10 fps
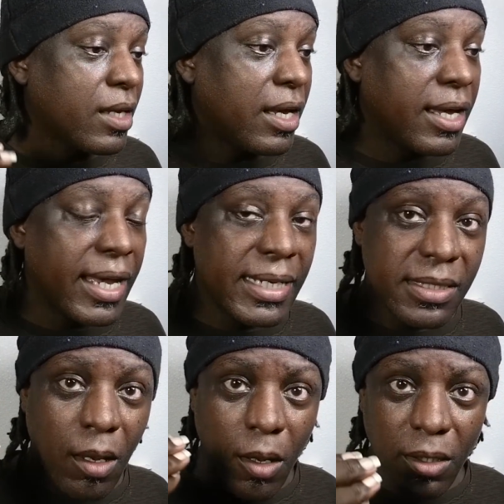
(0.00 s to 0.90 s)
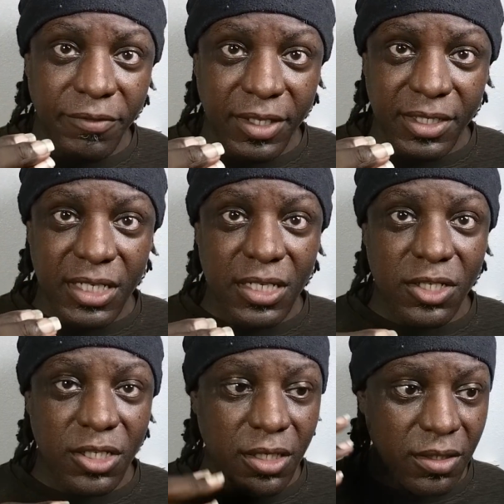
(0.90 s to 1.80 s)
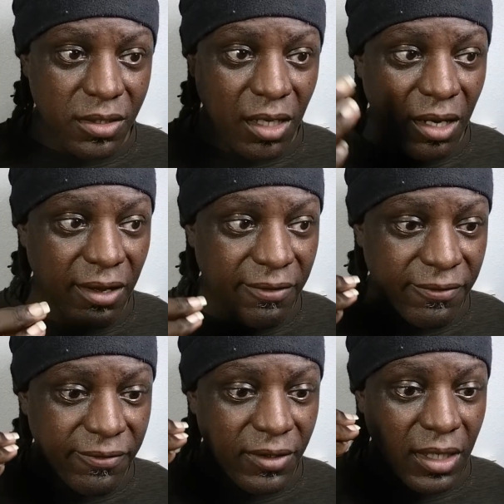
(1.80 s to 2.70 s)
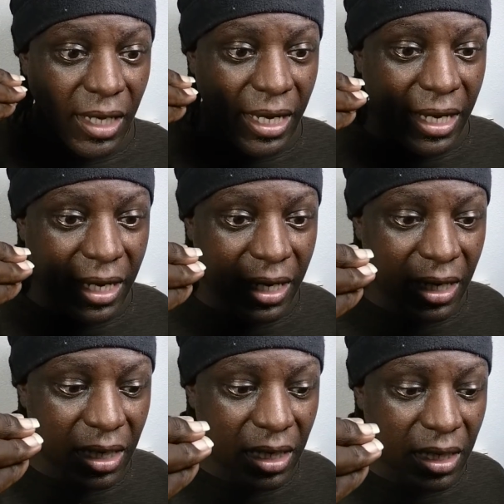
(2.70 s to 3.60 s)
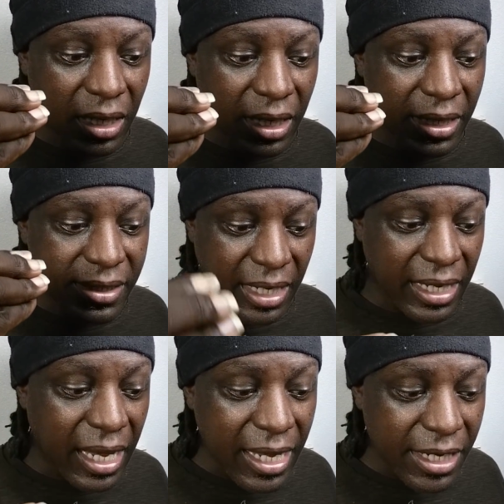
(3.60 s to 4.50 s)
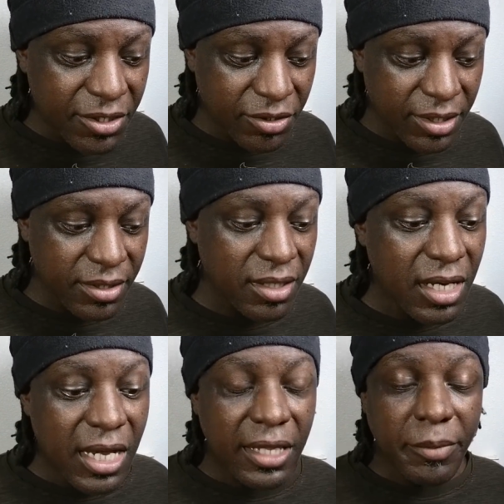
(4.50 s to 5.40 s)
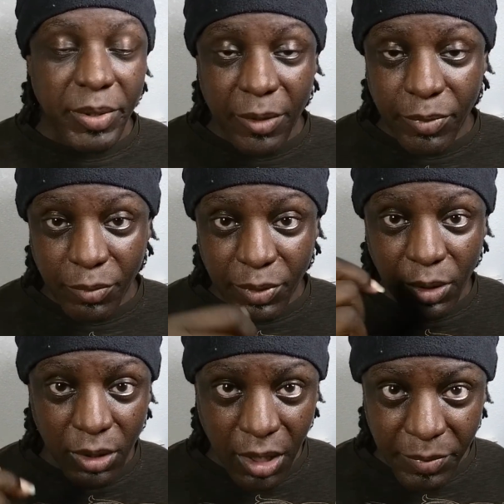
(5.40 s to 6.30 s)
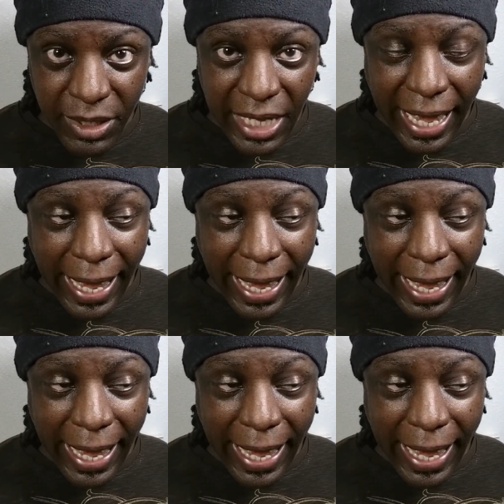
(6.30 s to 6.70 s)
has all of the teachings of a psychiatrist, and the people pull up the